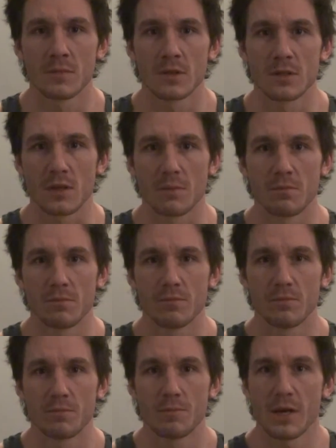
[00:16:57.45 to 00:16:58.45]

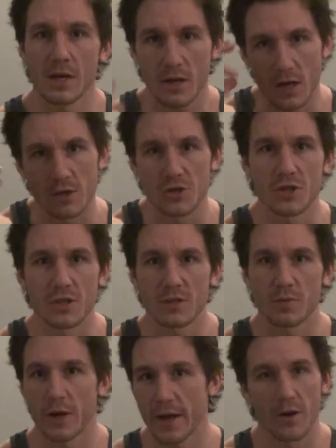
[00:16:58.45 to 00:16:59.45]
some being conscious
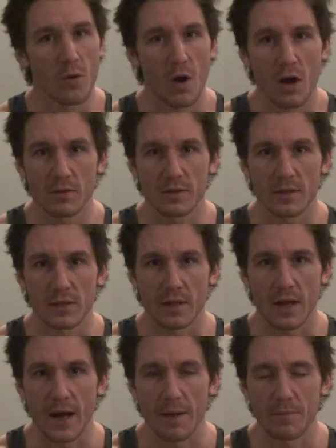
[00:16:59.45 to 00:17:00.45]
when I go out.
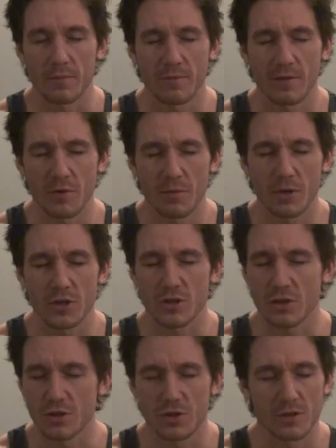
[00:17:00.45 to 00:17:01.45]
I'm very much
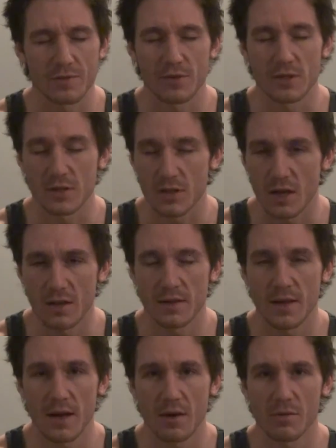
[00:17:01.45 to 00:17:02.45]
conscious of the sun
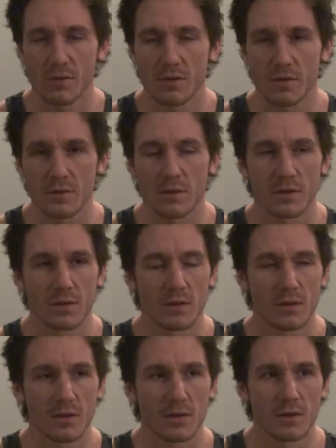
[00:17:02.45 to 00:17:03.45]
now.
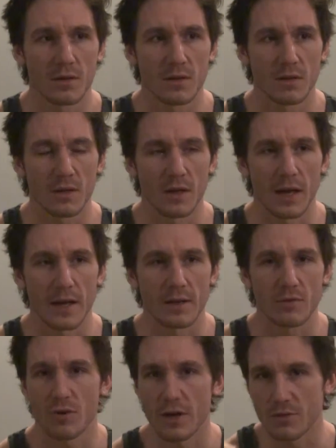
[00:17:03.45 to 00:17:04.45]
I
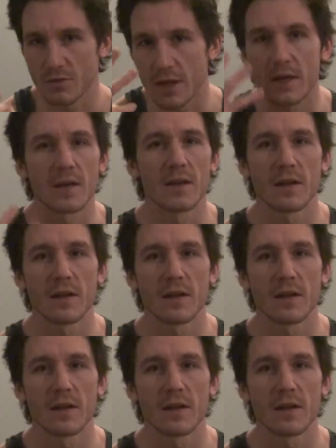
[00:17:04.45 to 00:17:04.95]
try to take it